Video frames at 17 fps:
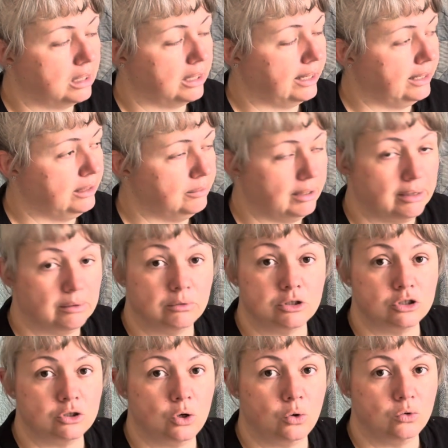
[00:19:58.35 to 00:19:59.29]
Anyway, it
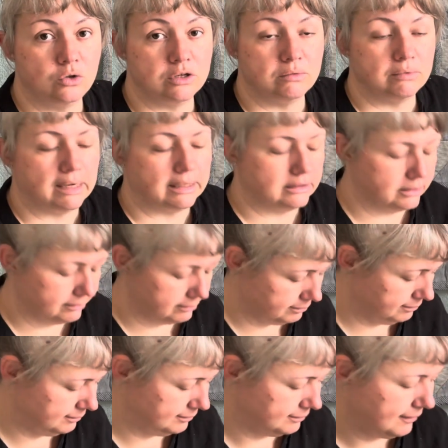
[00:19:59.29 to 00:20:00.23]
was cold and wet.
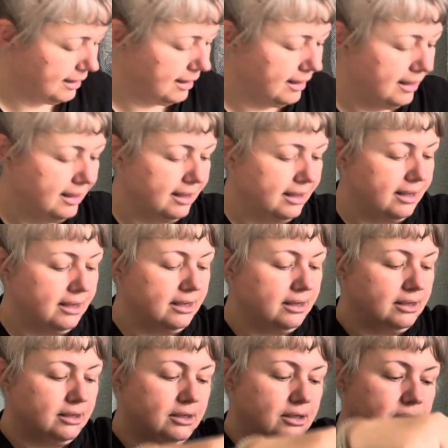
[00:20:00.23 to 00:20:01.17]

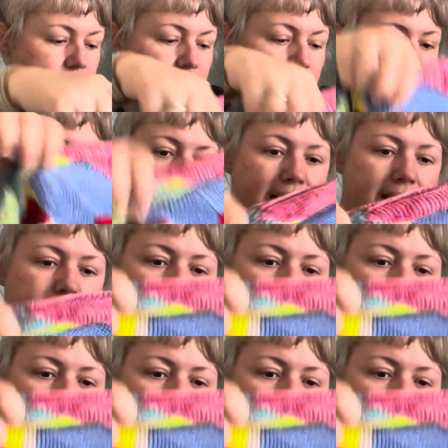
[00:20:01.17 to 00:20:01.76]
So yeah,